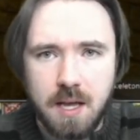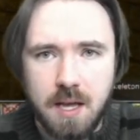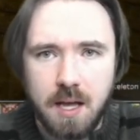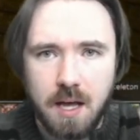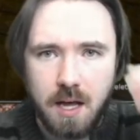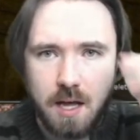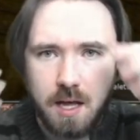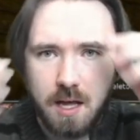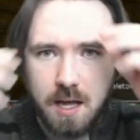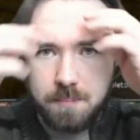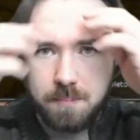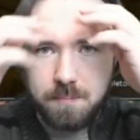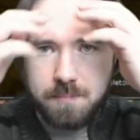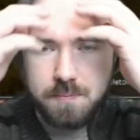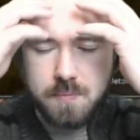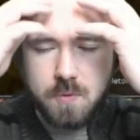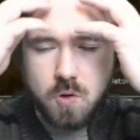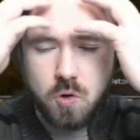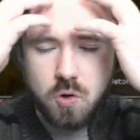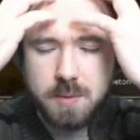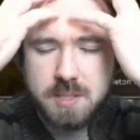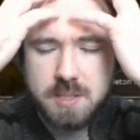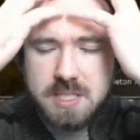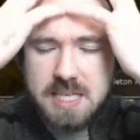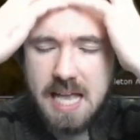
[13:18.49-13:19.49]

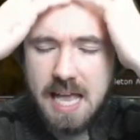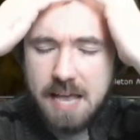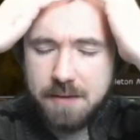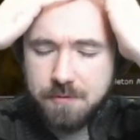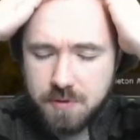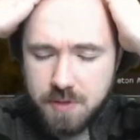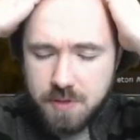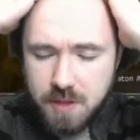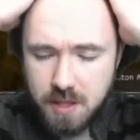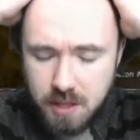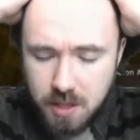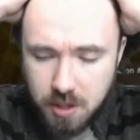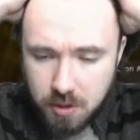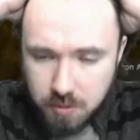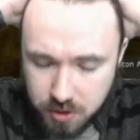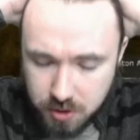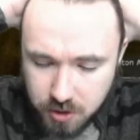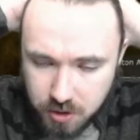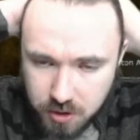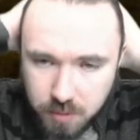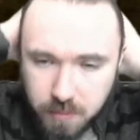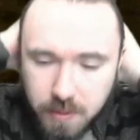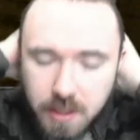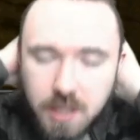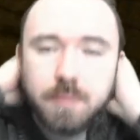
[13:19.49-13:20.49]
Almost everything you
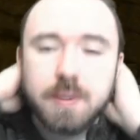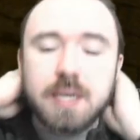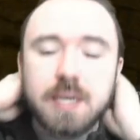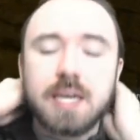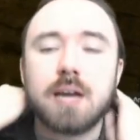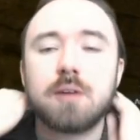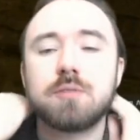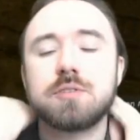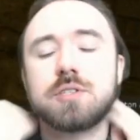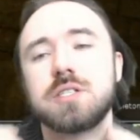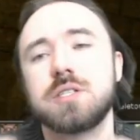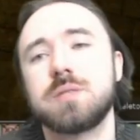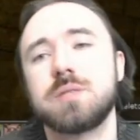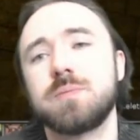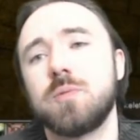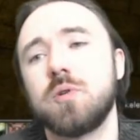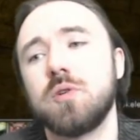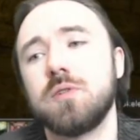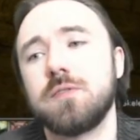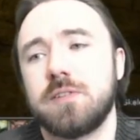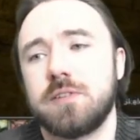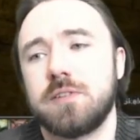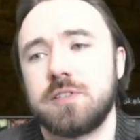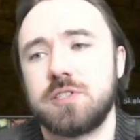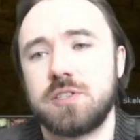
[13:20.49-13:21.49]
do where you encounter small
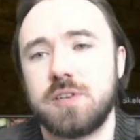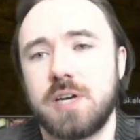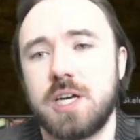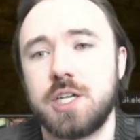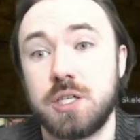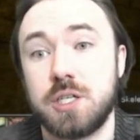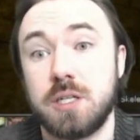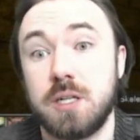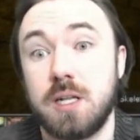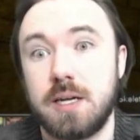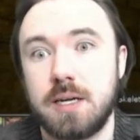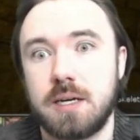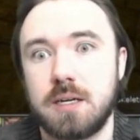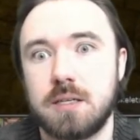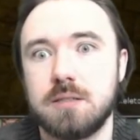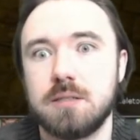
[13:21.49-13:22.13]
frustration, like,